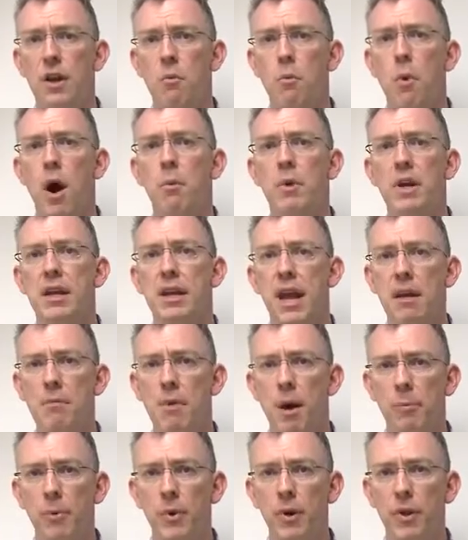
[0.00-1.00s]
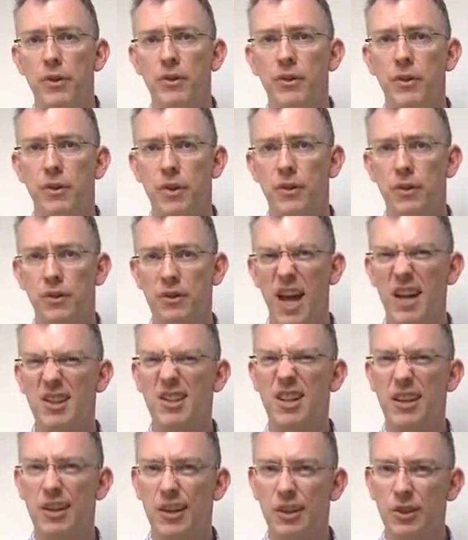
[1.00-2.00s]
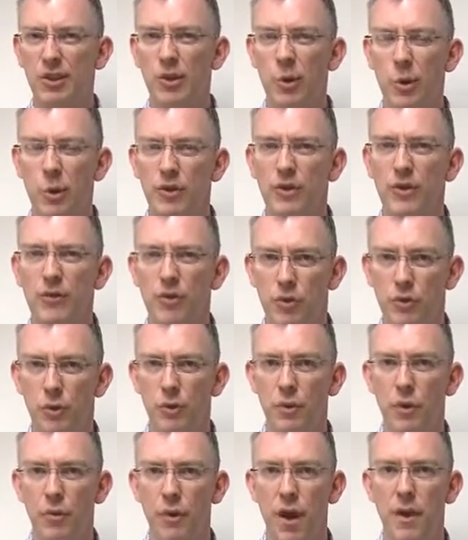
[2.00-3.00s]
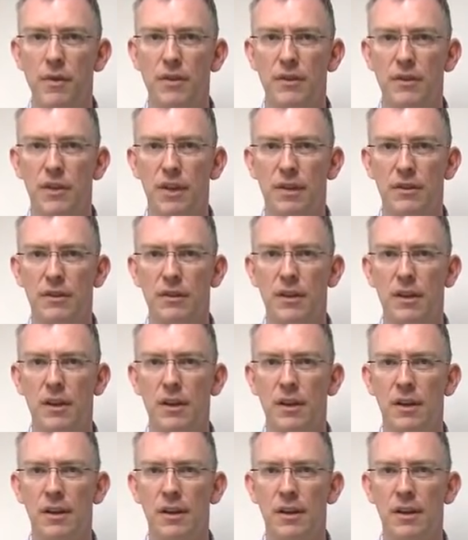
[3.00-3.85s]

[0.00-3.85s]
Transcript: what we came up with, so that there's actually like a source of truth around these things.